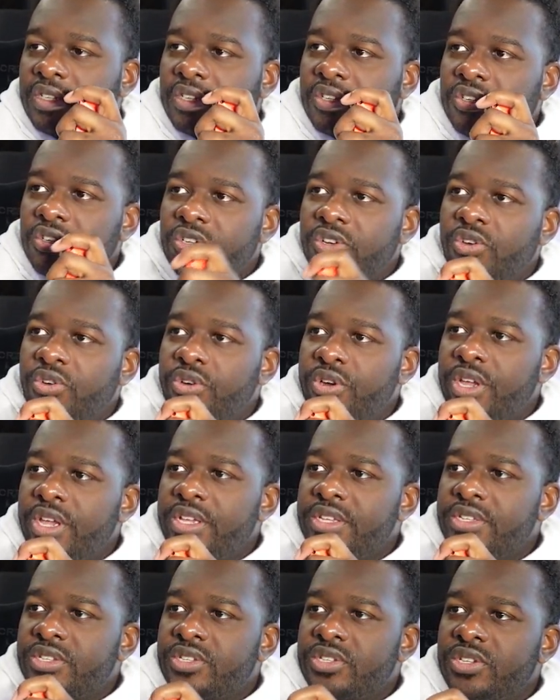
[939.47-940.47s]
could
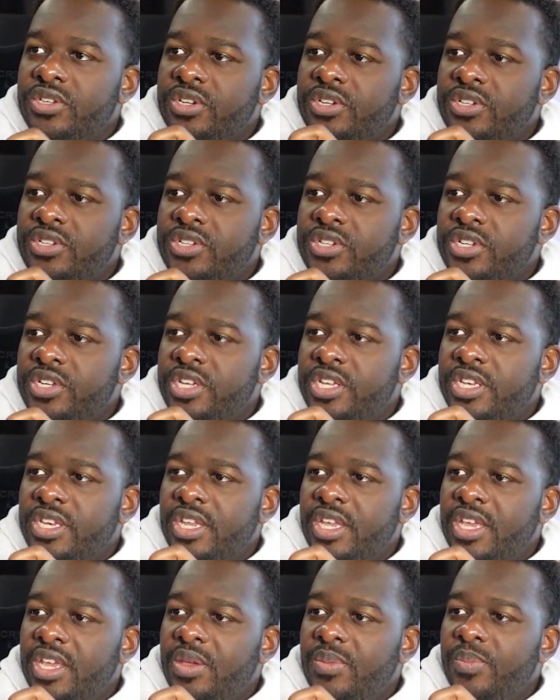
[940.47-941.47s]
create such an
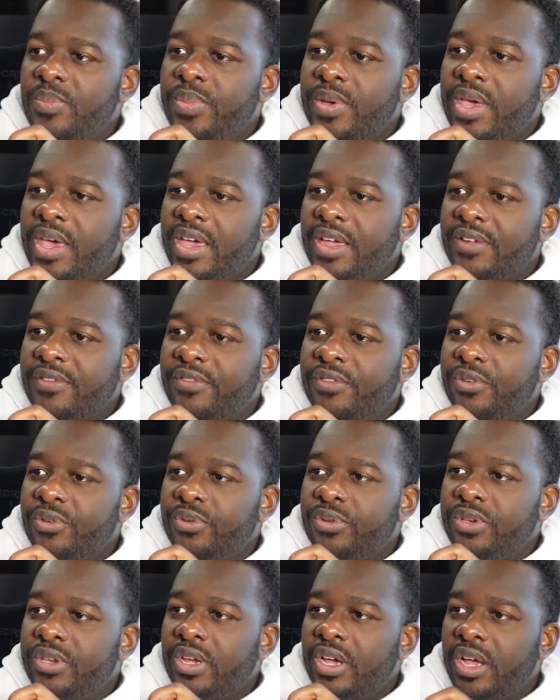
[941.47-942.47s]
impactful
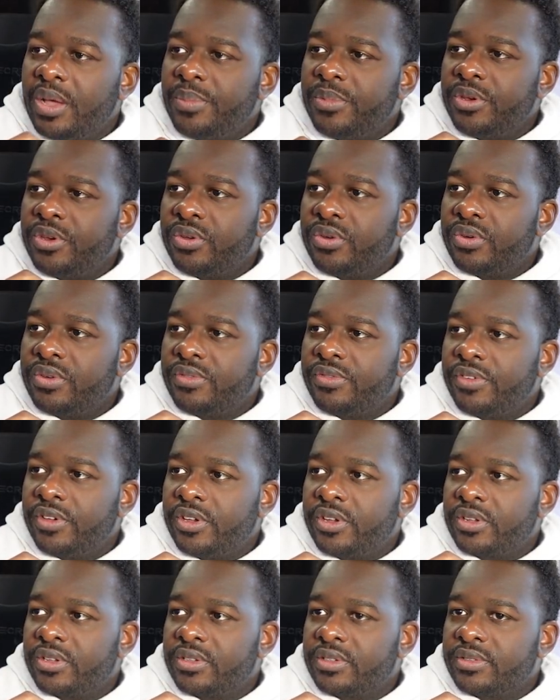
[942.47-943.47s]
domino
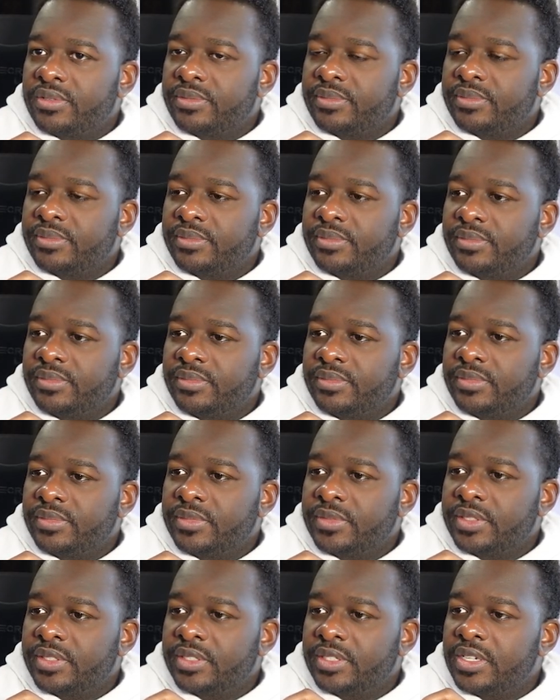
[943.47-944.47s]
effect.
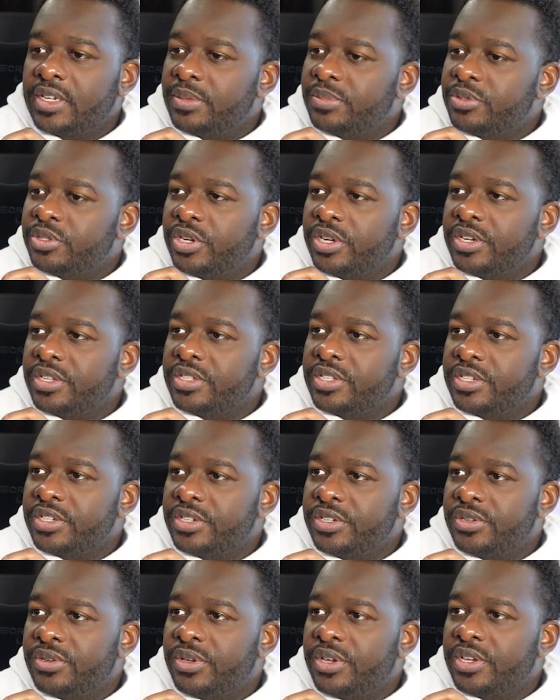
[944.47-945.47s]
And I'm trying to tell
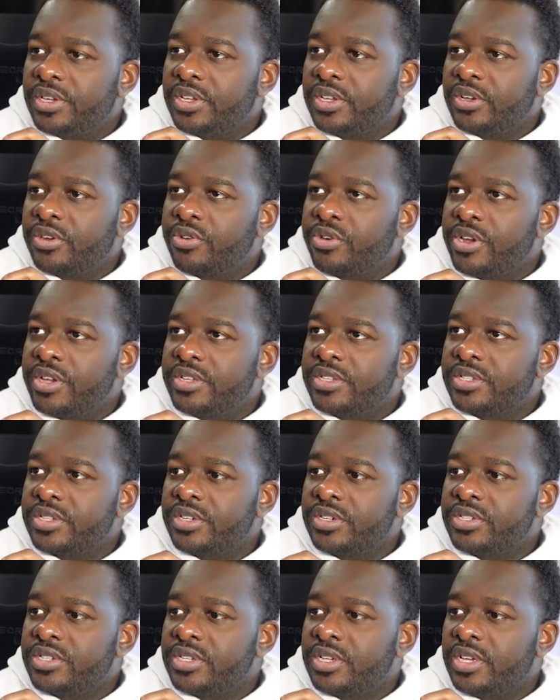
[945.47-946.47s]
you, it could create
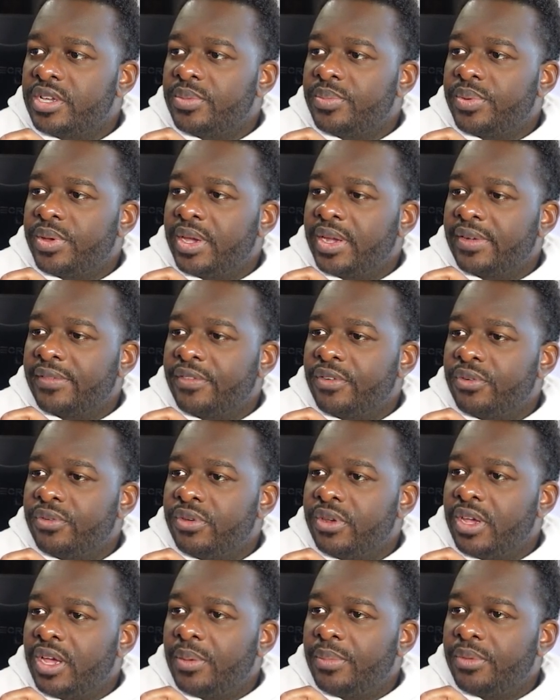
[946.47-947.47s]
such an impactful
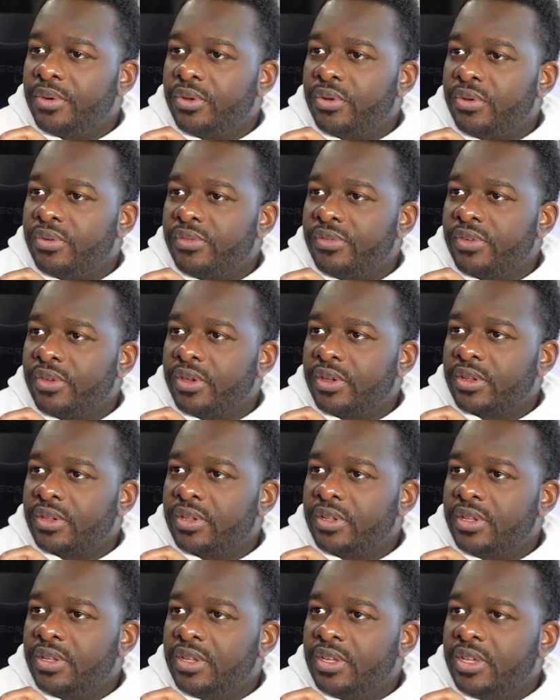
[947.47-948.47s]
domino effect
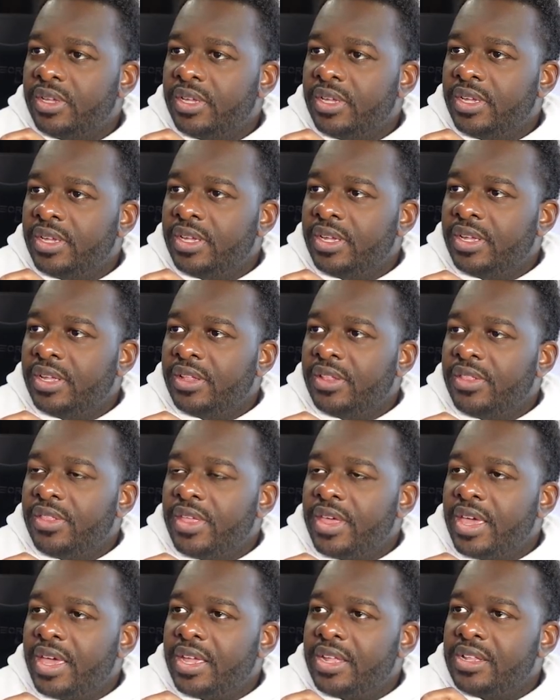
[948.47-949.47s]

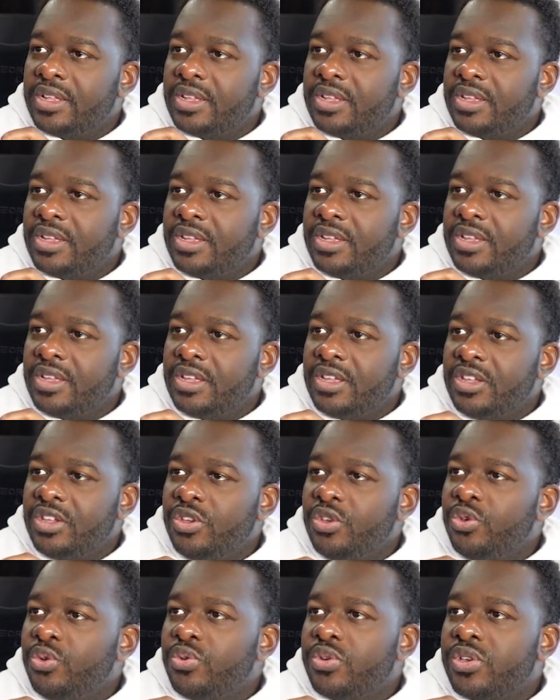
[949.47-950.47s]
that
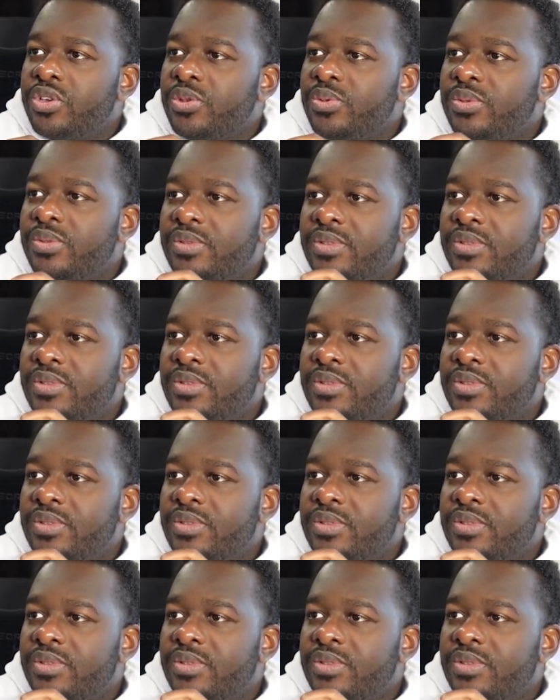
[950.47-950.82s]
you could